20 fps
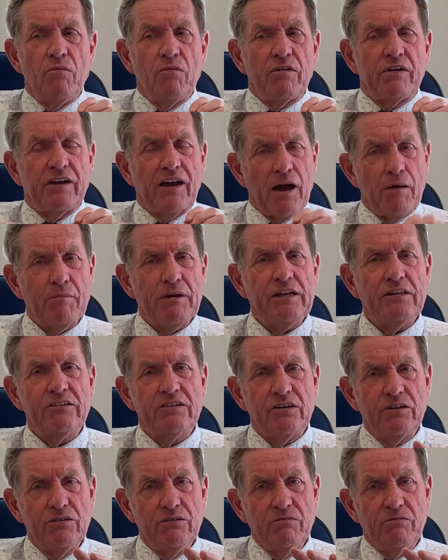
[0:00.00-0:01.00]
coming
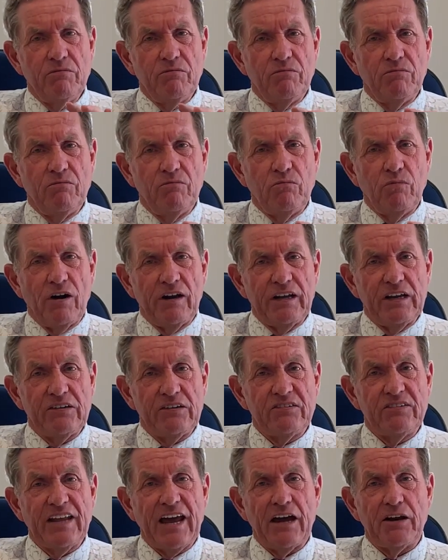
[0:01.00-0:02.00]
to what
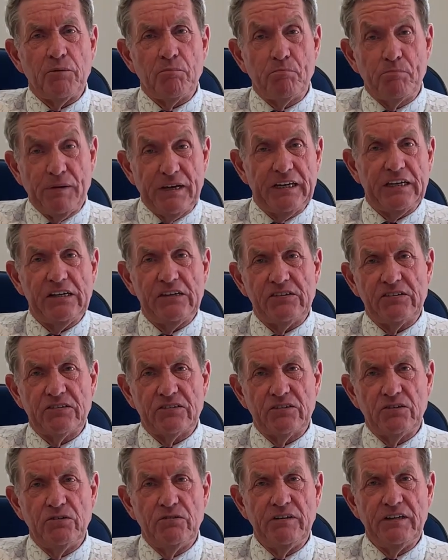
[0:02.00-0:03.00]
is now the biggest
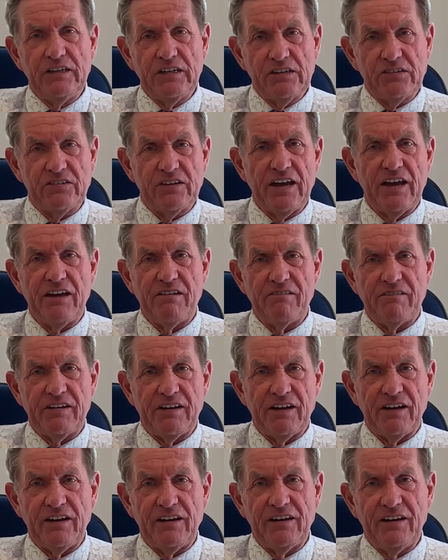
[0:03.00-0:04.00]
school in this
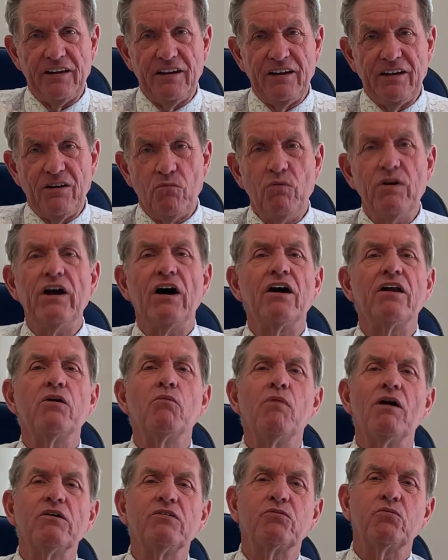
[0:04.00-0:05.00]
area, we are the
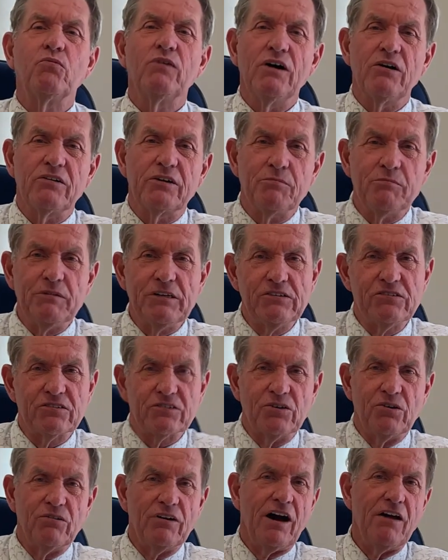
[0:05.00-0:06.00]
most welcoming
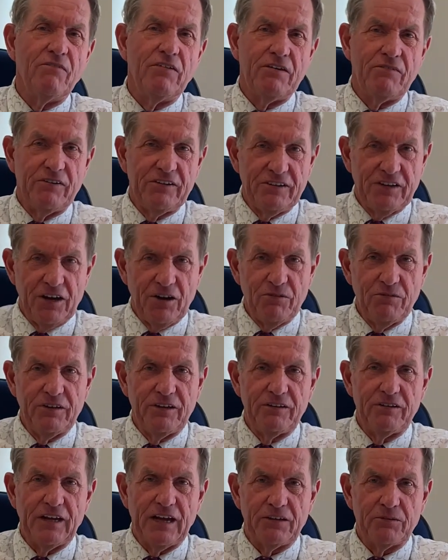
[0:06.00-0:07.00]
school I've ever known,
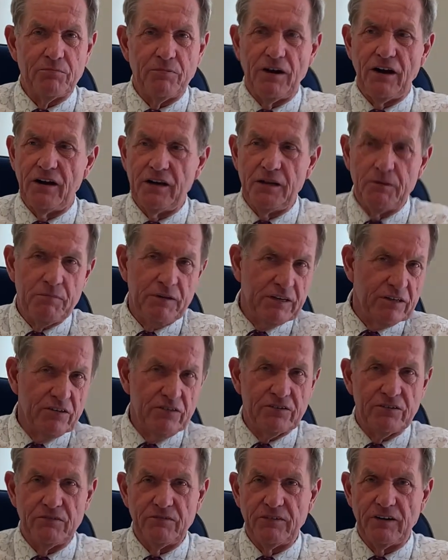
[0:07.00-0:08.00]
and that's partly
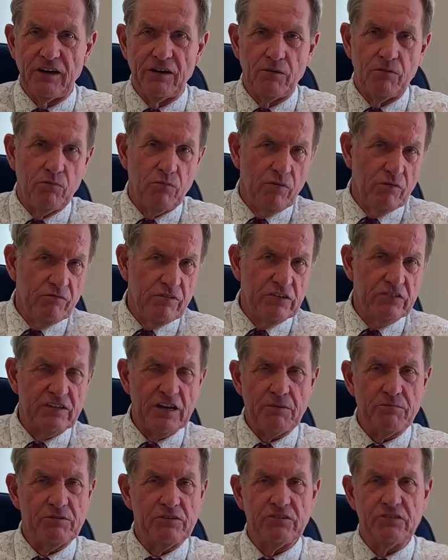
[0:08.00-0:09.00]
because of our
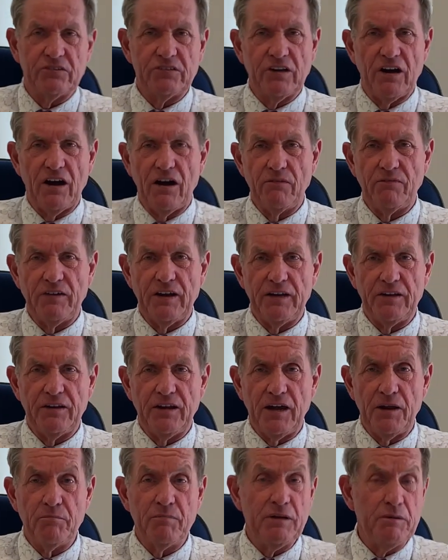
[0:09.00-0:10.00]
reception staff
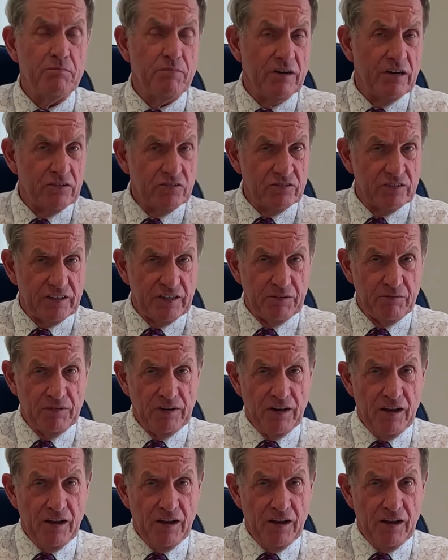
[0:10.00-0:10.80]
and me personally.